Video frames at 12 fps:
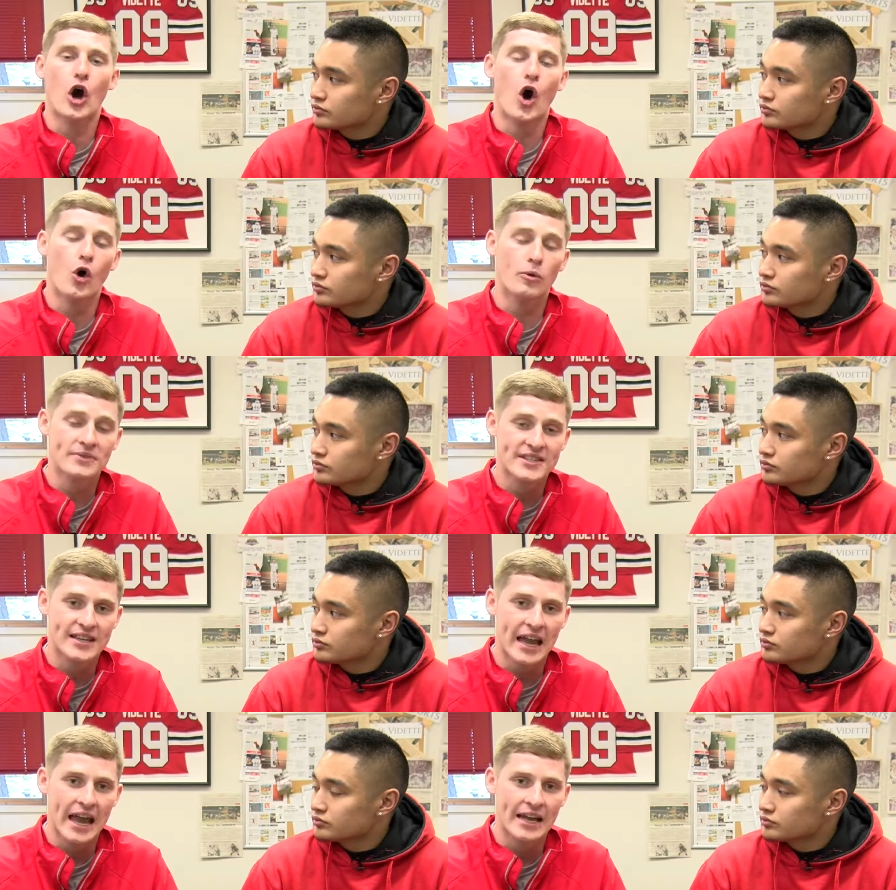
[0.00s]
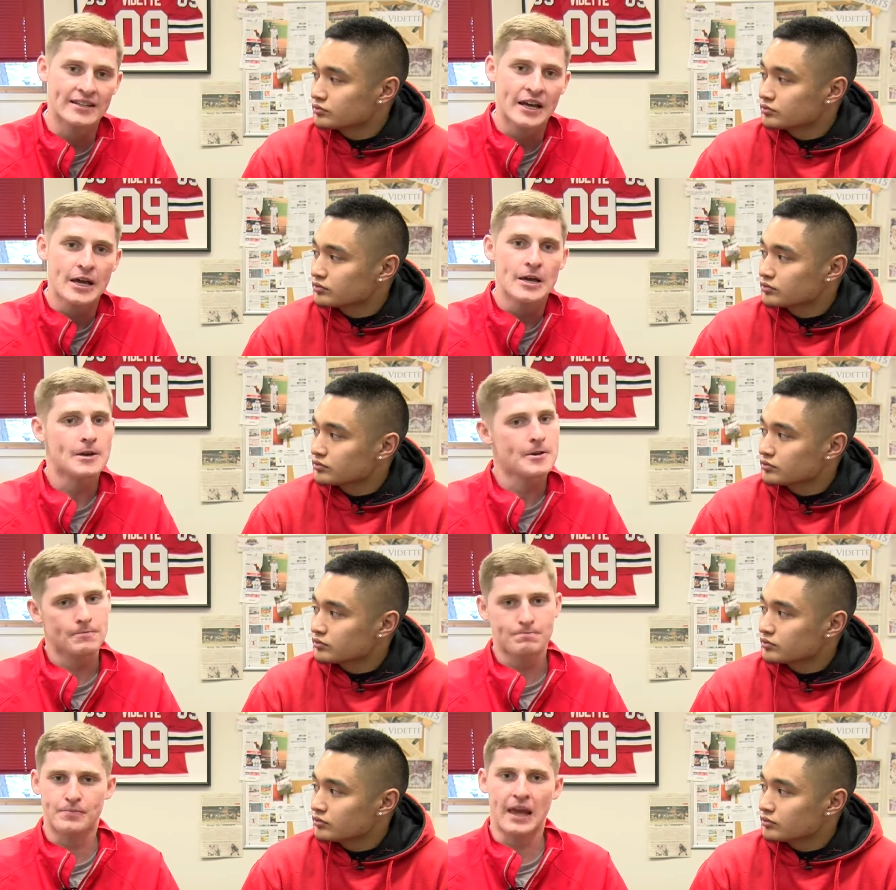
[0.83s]
Speaker 1: homestand.
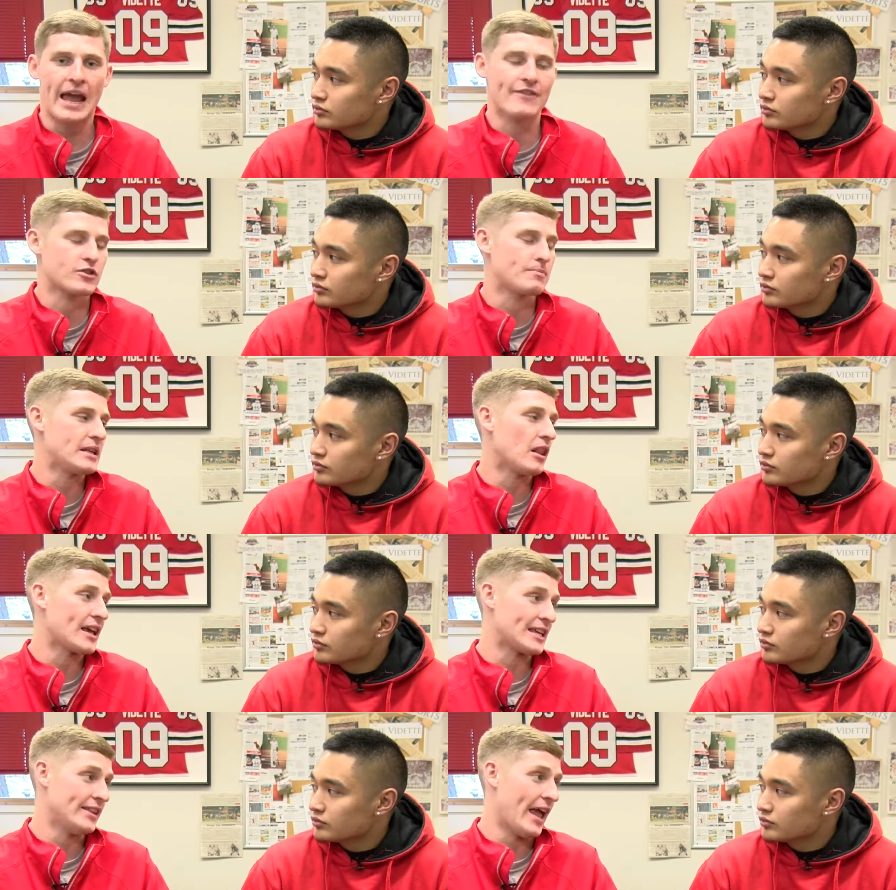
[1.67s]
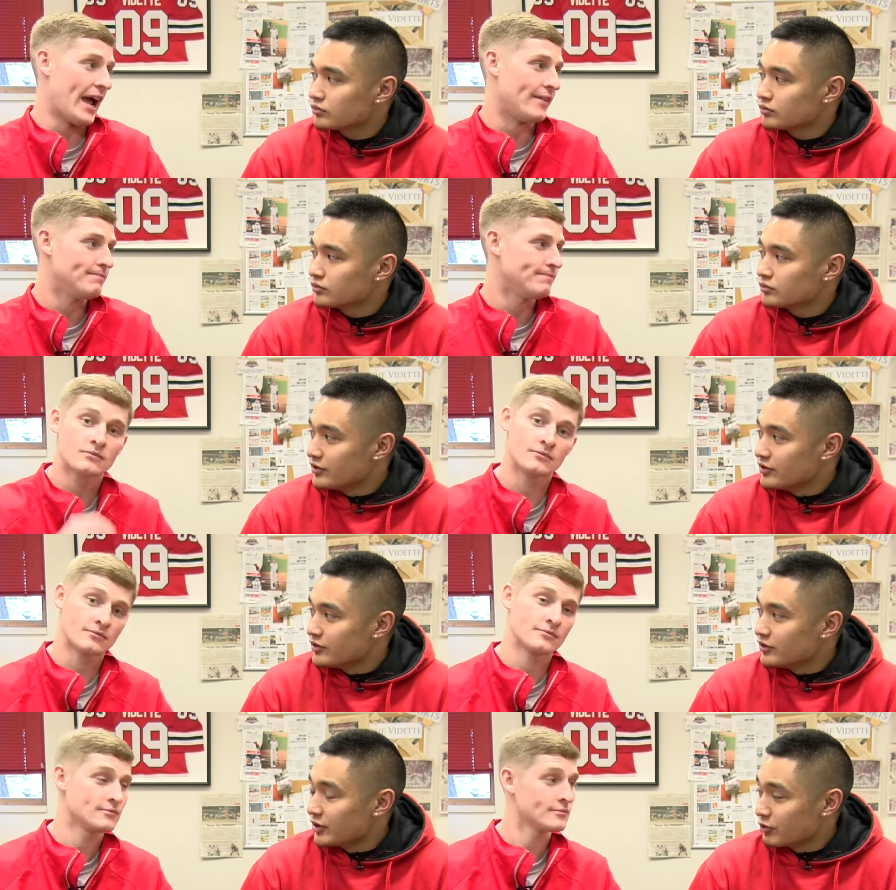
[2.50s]
I have to be liking that.
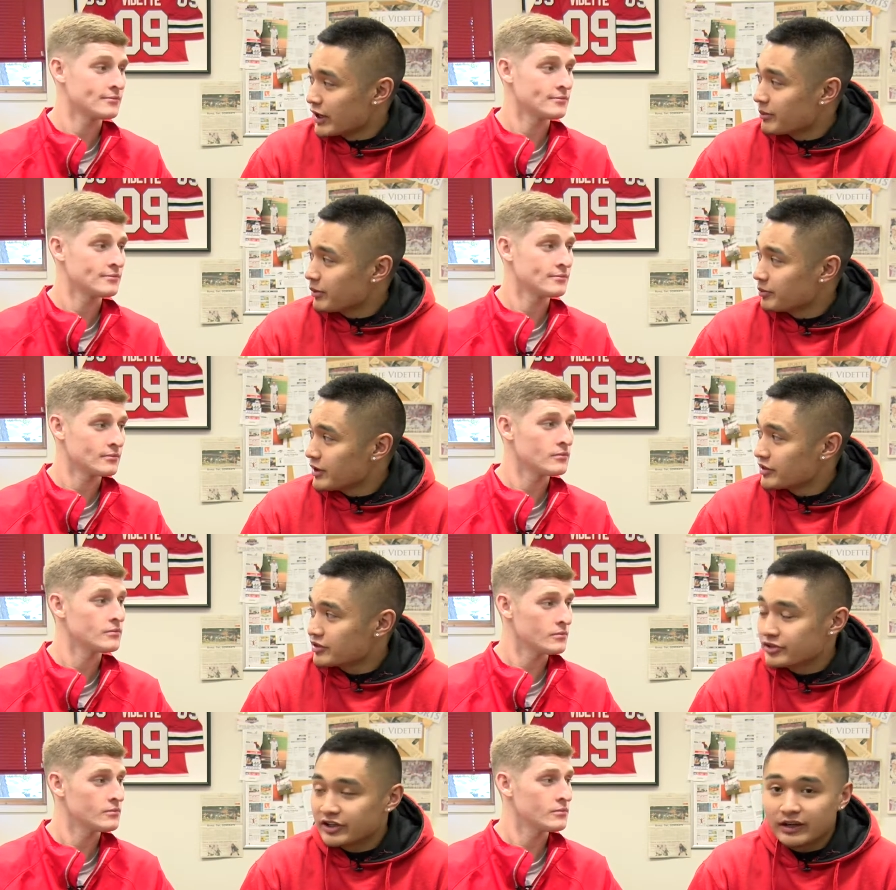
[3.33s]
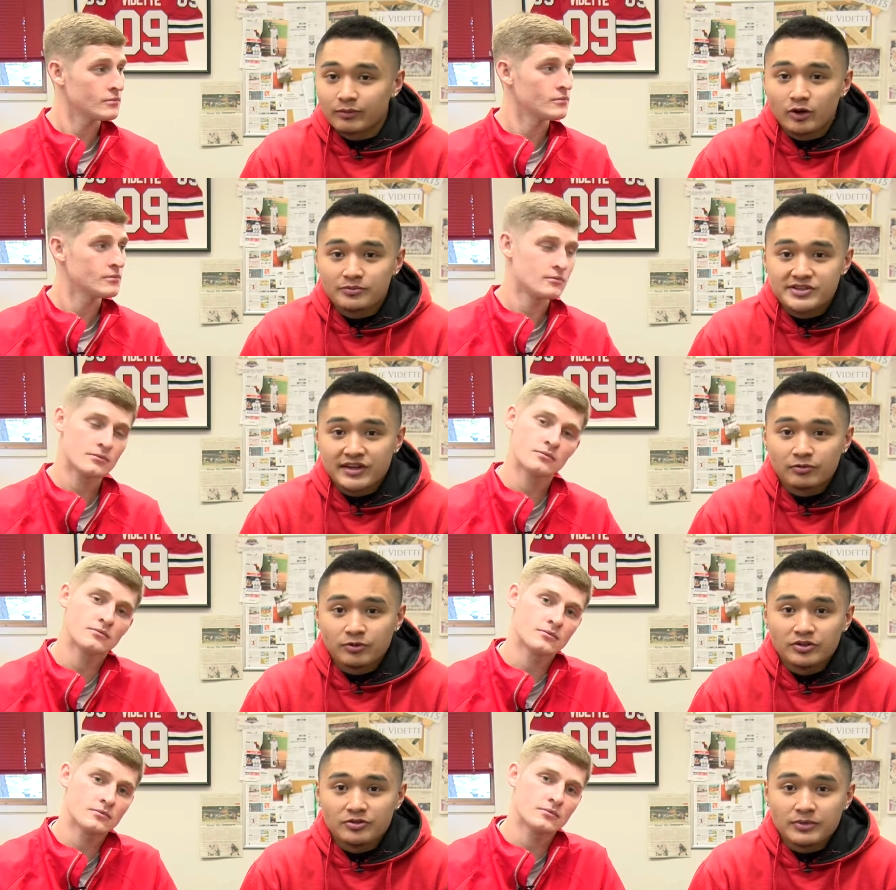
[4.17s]
Speaker 2: They wrap up that three game homestand
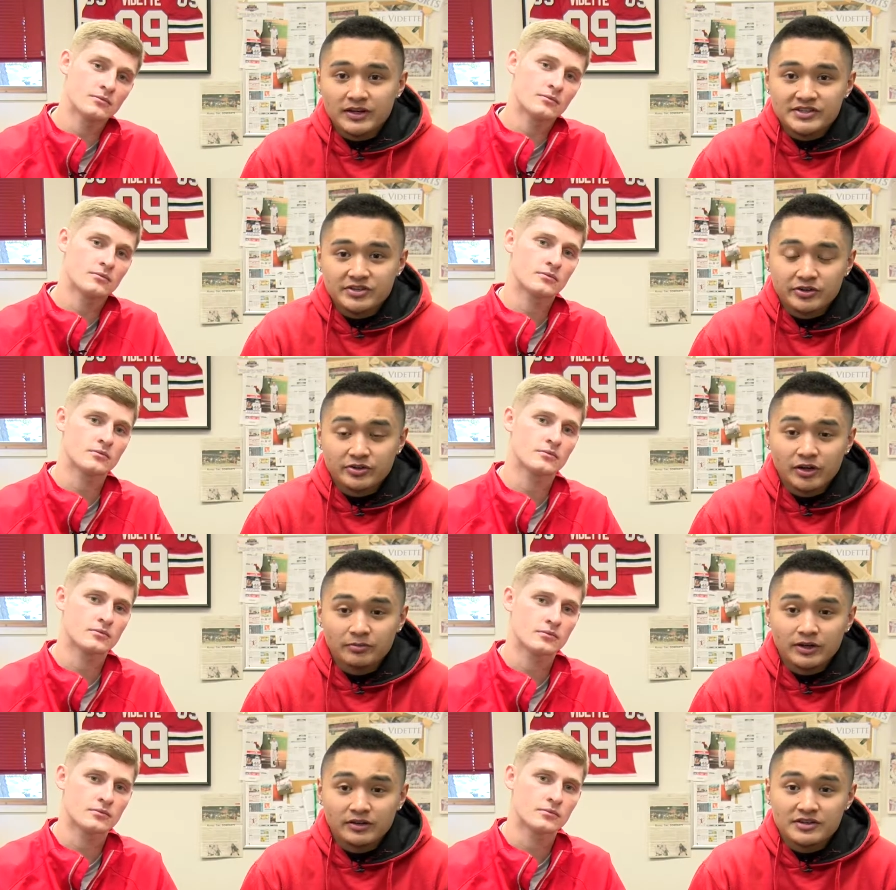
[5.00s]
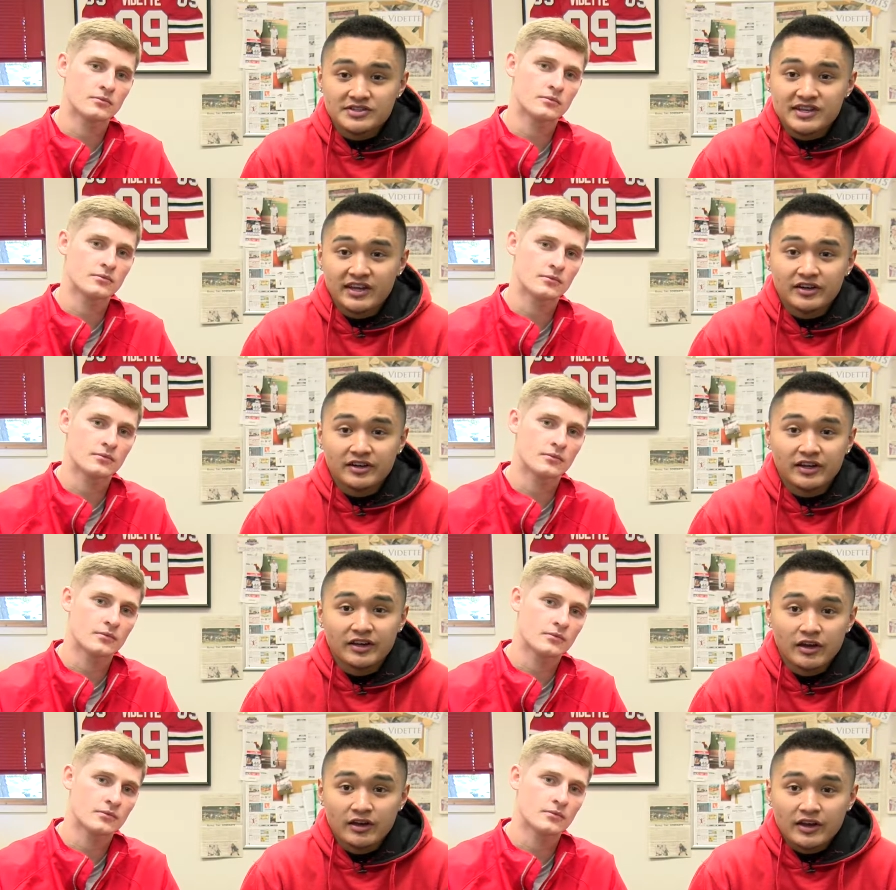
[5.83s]
with New Mexico coming in this Saturday
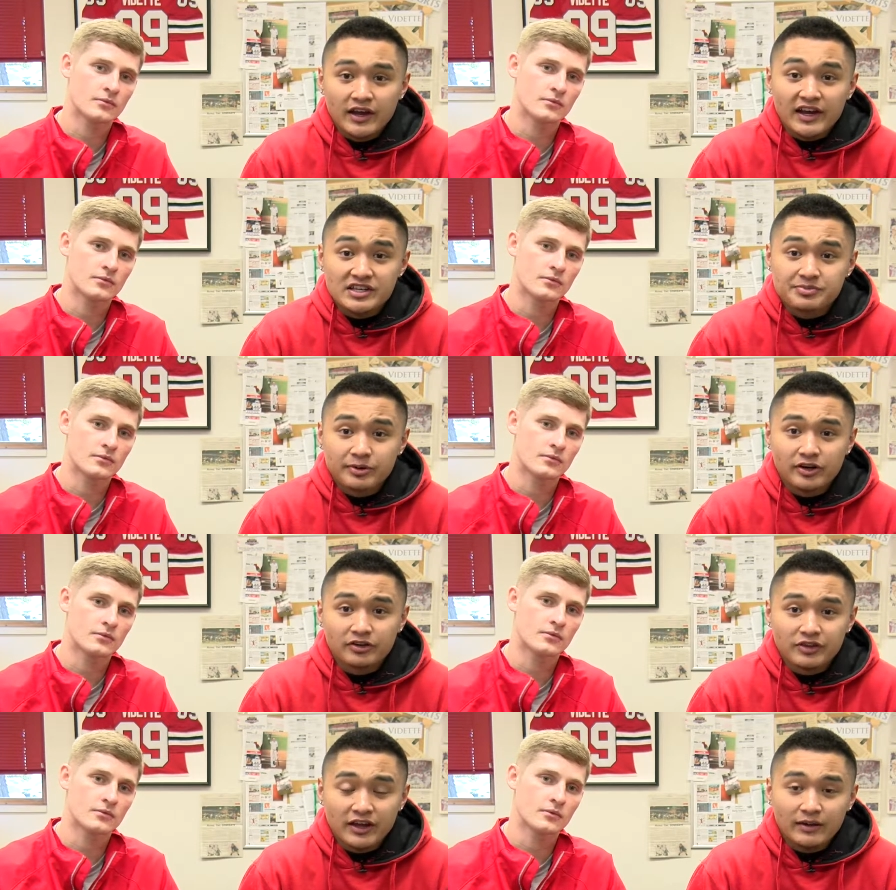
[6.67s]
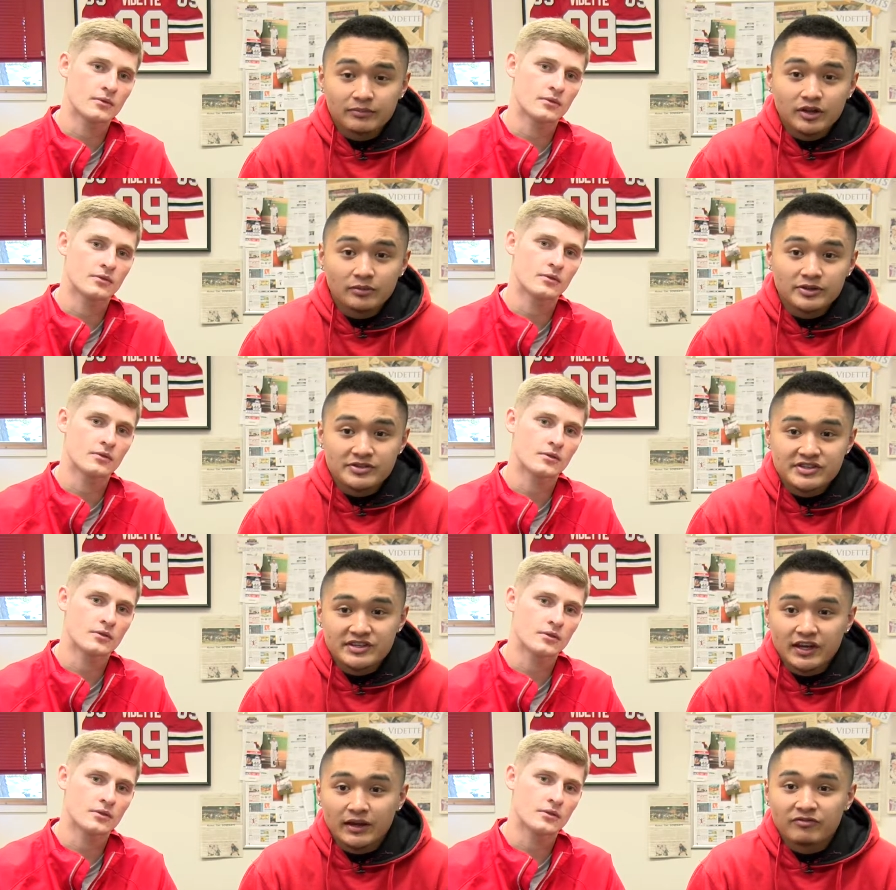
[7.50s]
as part of the
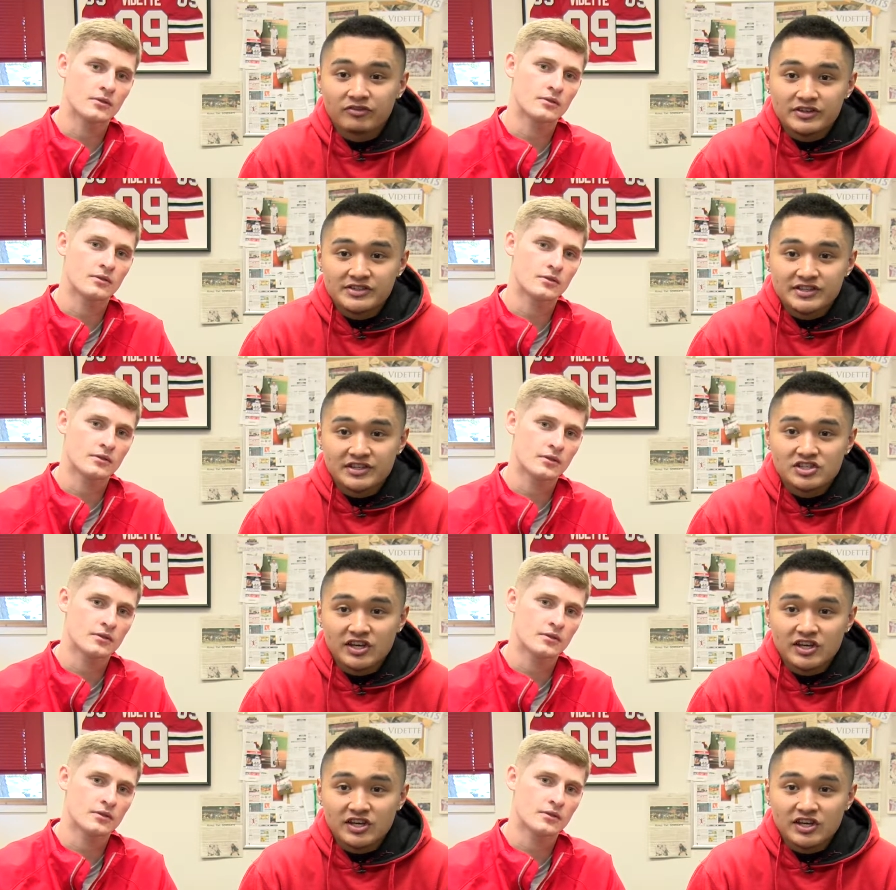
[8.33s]
MWC MVC